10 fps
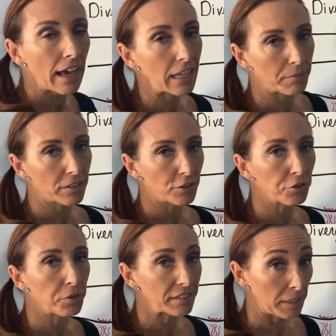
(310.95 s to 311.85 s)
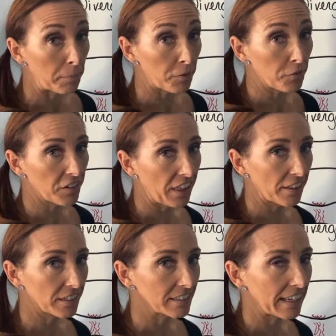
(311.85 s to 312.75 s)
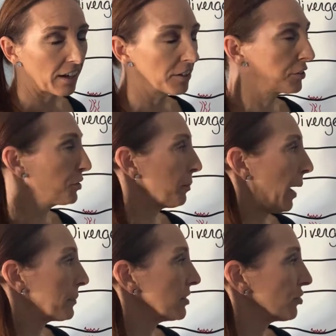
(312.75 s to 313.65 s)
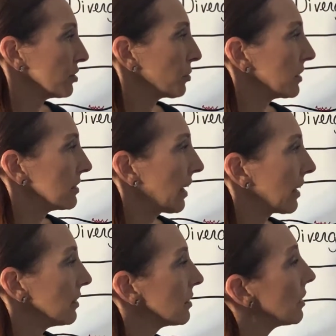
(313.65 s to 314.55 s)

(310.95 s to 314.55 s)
And I'm going to show you an example of what that looks like on Google Maps in just 1 second.